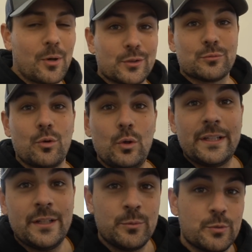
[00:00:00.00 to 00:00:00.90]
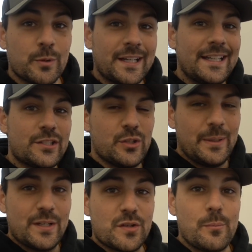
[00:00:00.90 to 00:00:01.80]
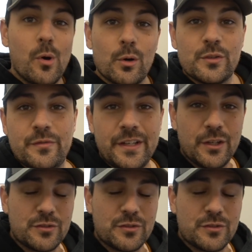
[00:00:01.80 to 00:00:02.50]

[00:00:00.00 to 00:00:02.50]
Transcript: parts rolling in, which we're going to get to in tomorrow's video.